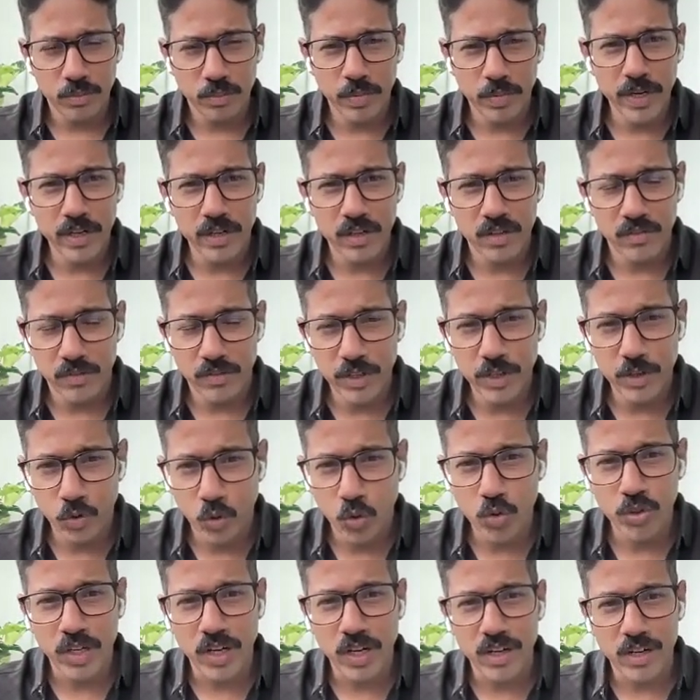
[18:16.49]
been we
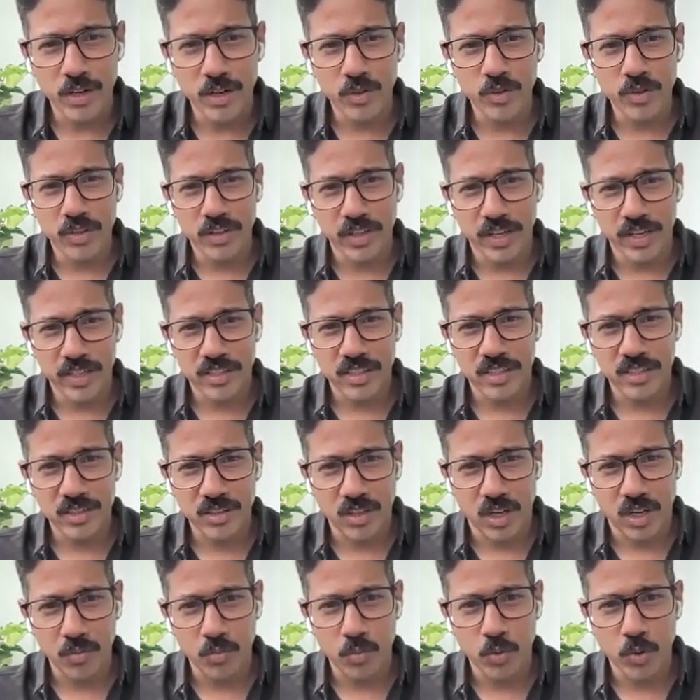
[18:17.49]
know that the excess
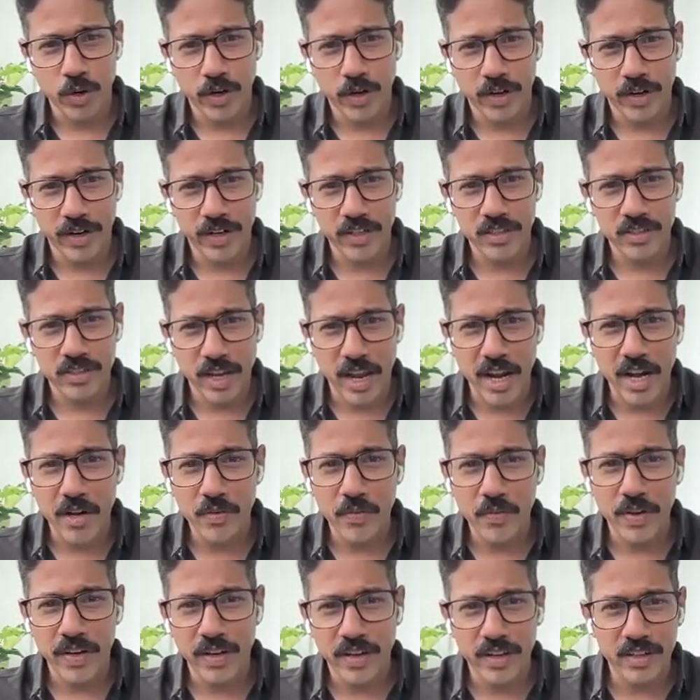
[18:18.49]
carbohydrates
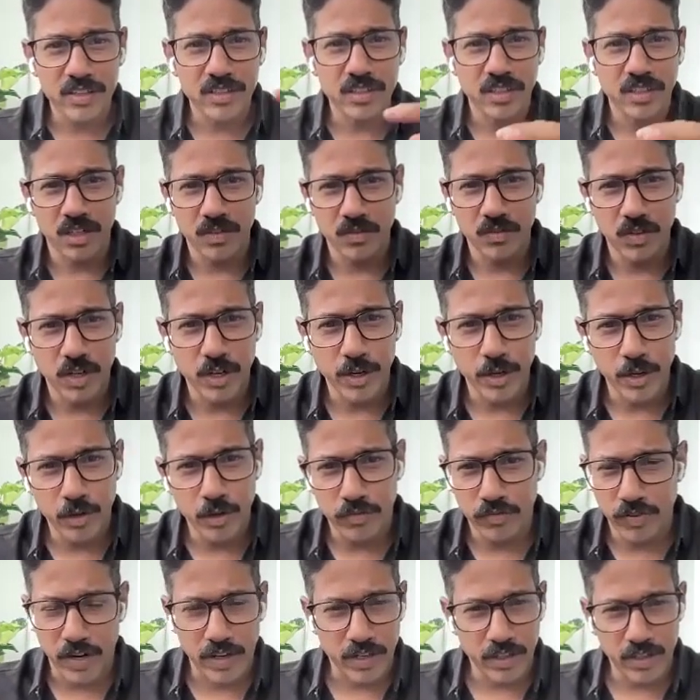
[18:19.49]
anyway gets converted
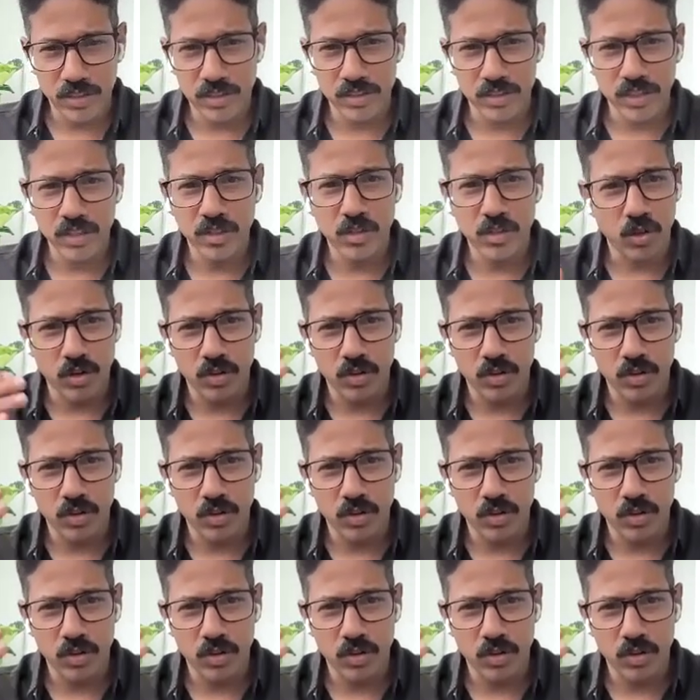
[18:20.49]
into fat, isn't it?